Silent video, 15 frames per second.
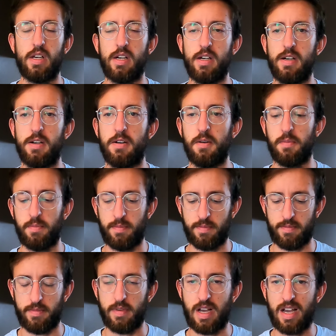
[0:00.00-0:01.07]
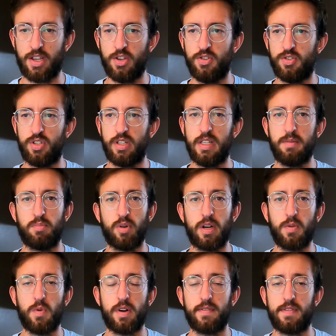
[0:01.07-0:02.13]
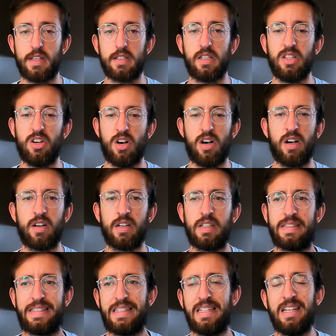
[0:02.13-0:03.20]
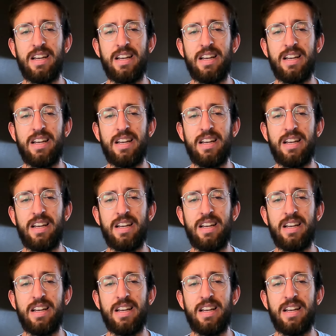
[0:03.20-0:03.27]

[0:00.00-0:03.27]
I usually bring one of these along.